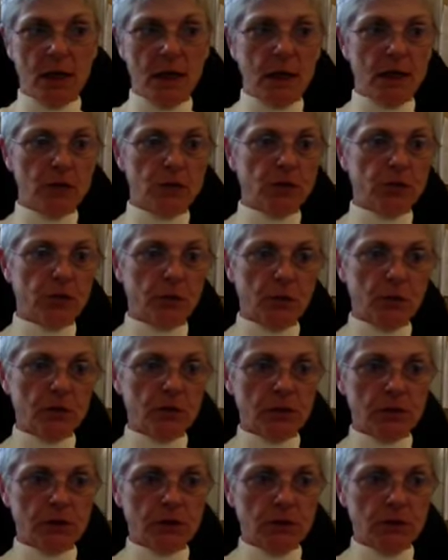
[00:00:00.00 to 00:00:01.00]

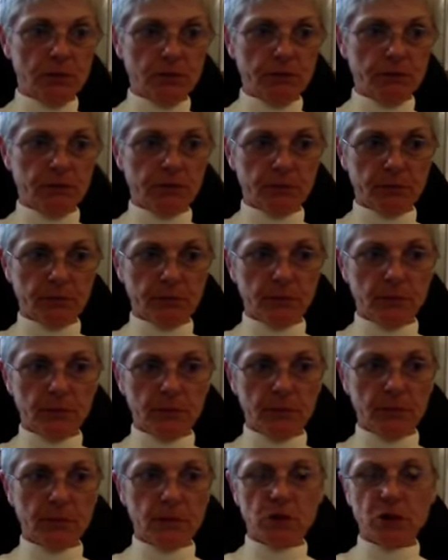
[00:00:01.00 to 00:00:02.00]
Interpersonal,
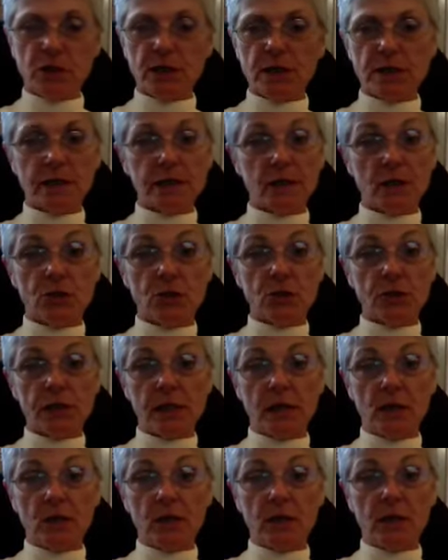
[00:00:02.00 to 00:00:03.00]
she doesn't
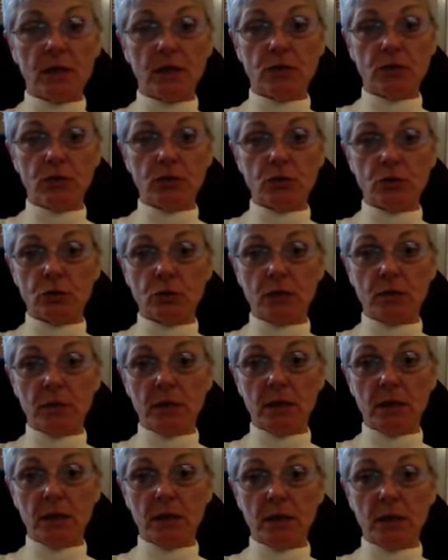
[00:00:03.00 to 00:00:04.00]
understand her need for
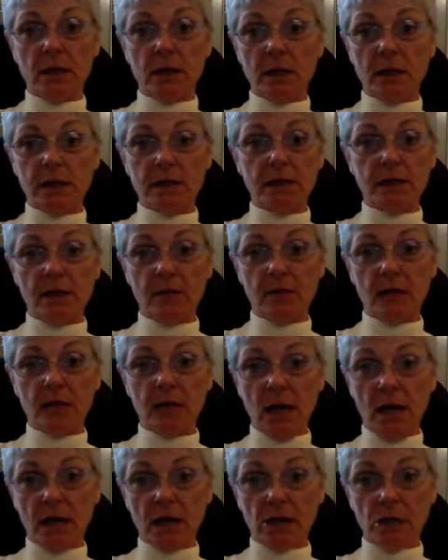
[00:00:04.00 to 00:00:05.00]
treatment and doesn't have any
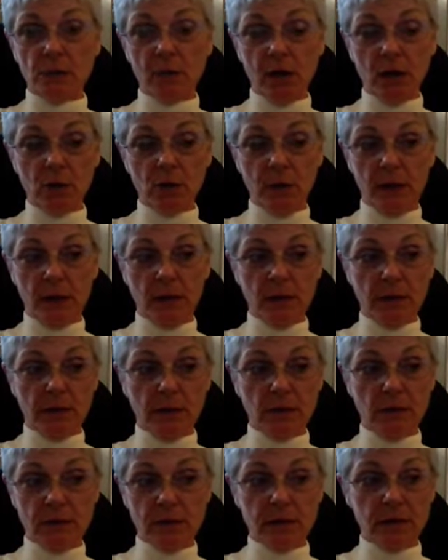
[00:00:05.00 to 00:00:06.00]
knowledge about her mental
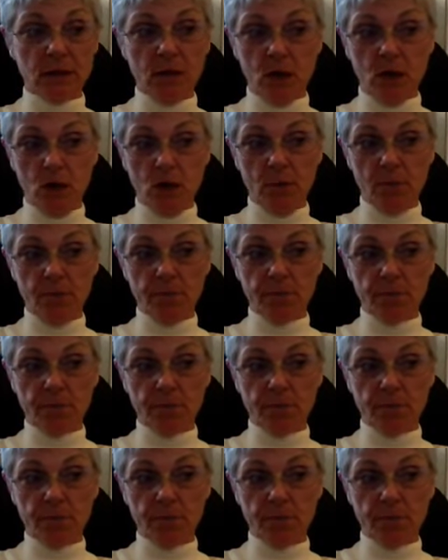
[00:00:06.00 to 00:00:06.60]
illness at all.